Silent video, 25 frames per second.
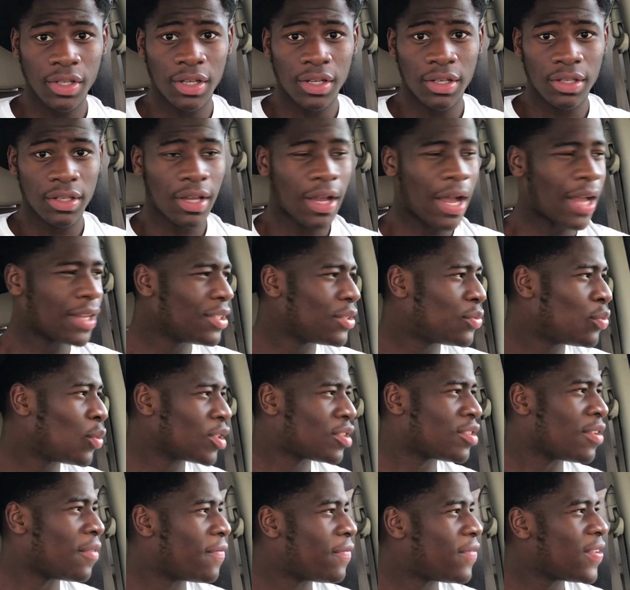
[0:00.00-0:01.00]
I just watched
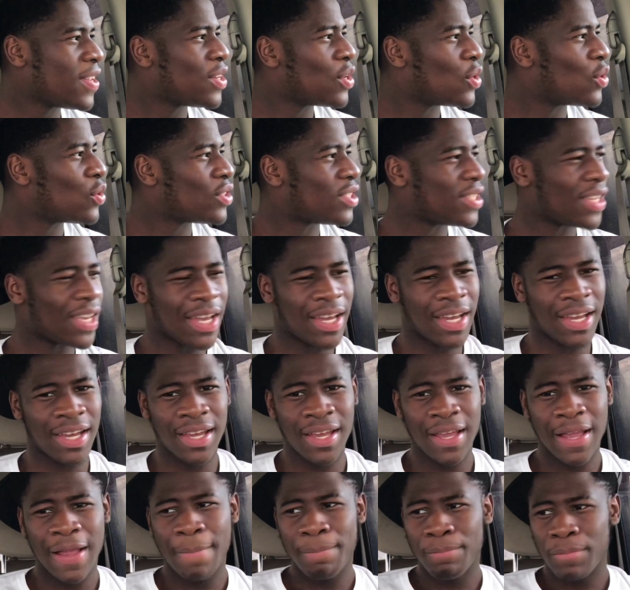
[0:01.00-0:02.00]
some videos, yeah,
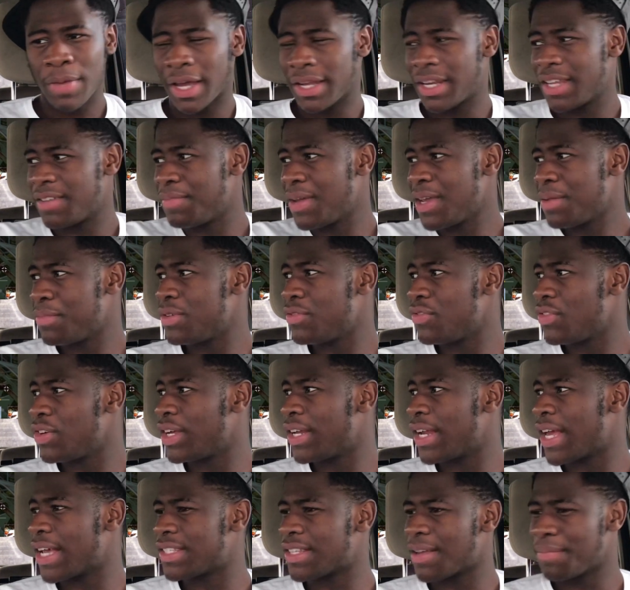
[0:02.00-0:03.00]
and they made me
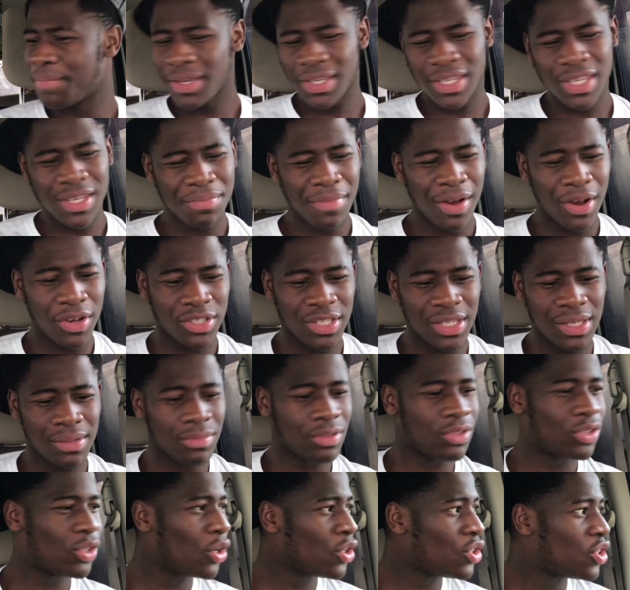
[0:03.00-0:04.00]
realise that Mickey Mouse seems
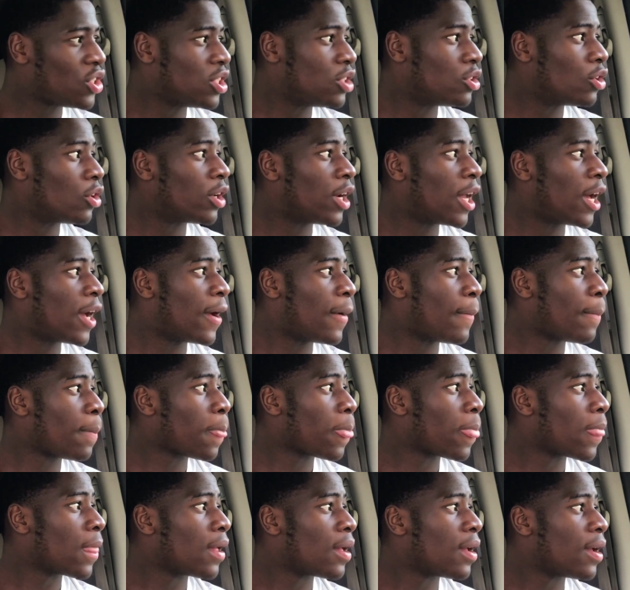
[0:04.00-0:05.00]
dodgy, you know, like
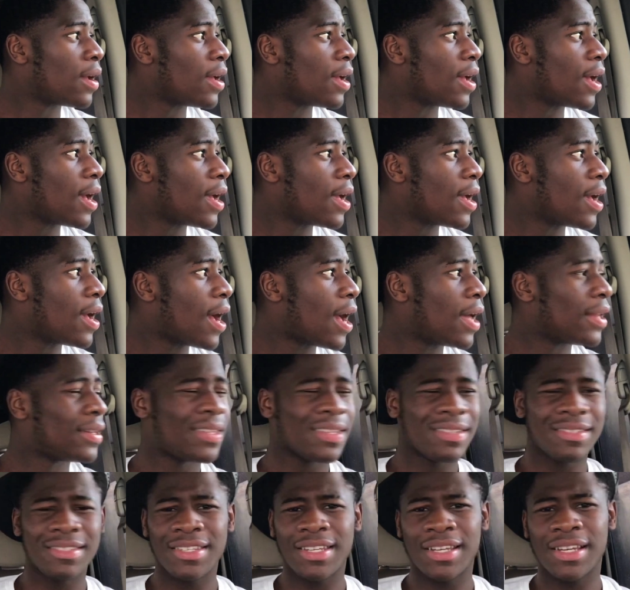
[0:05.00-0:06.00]
at
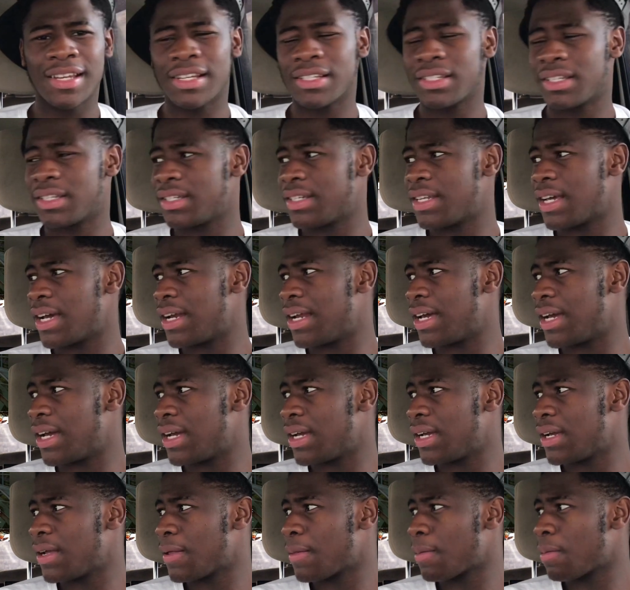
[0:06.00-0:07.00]
Disneyland and that, like.
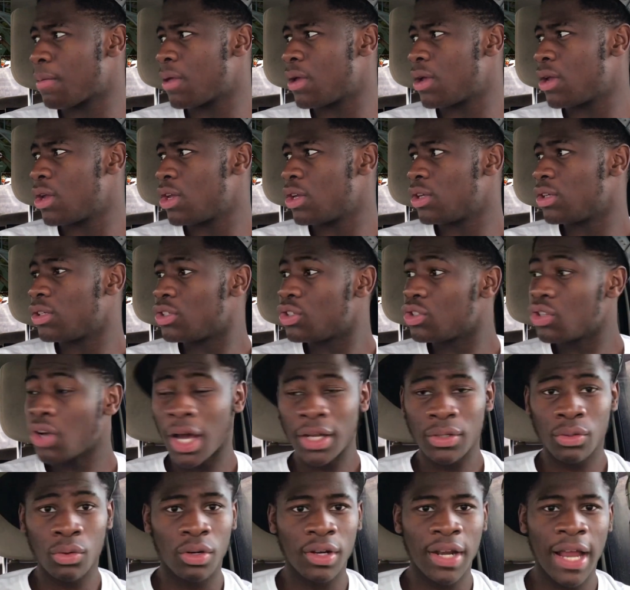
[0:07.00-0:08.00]
You know, I
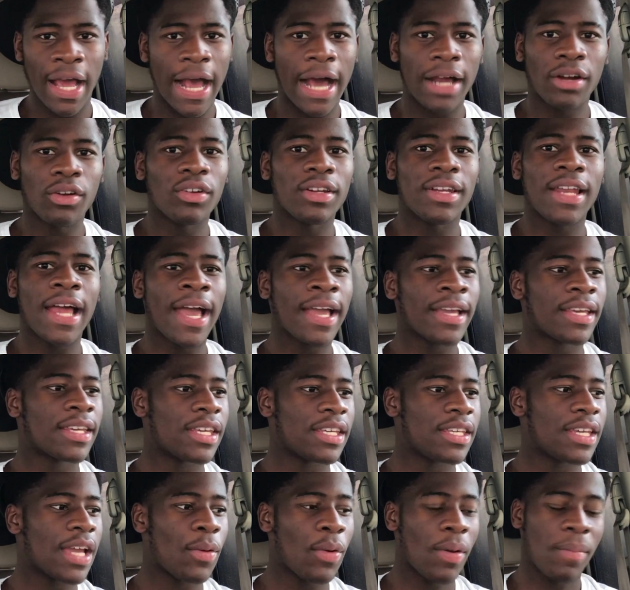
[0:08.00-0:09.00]
don't like it, yeah,
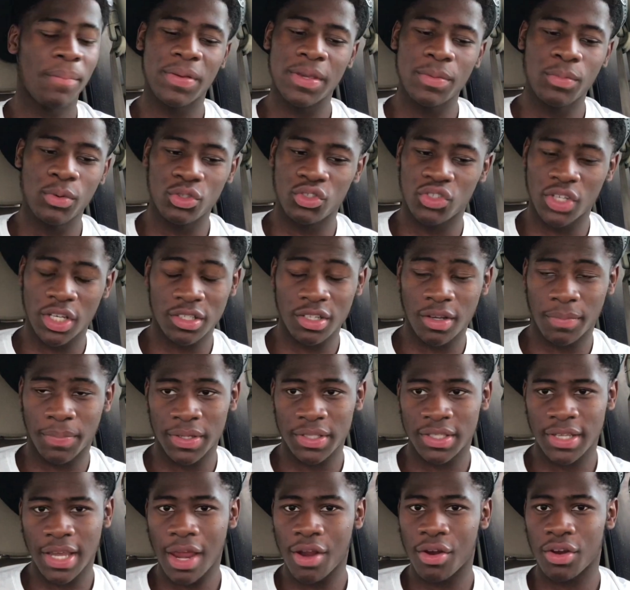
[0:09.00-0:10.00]
when people dress up as
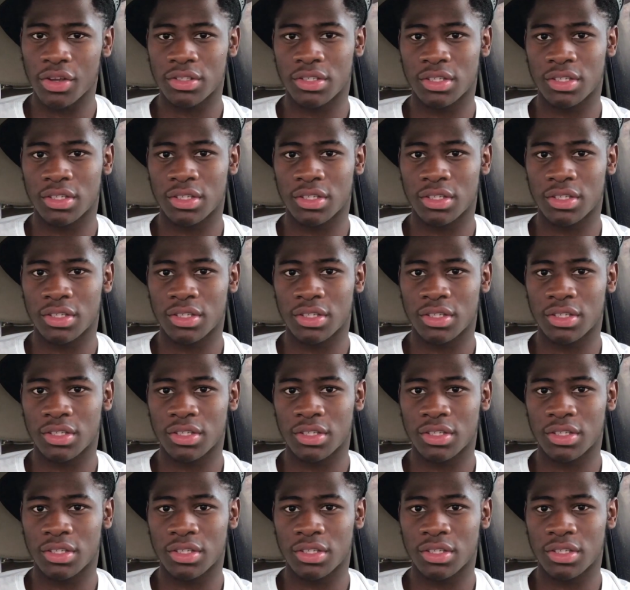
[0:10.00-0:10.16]
characters.